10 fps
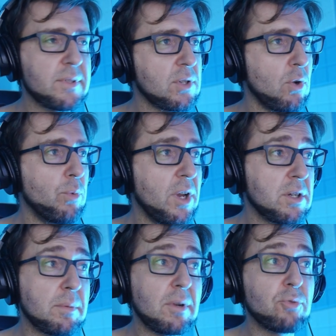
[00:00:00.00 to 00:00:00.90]
So we're going
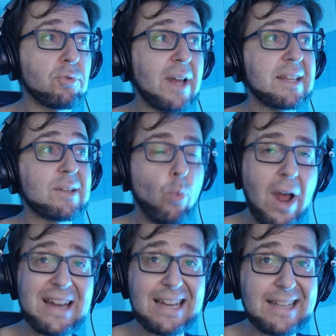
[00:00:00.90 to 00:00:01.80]
to run it
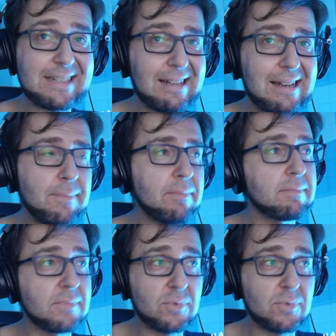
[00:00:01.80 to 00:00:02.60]
one last time,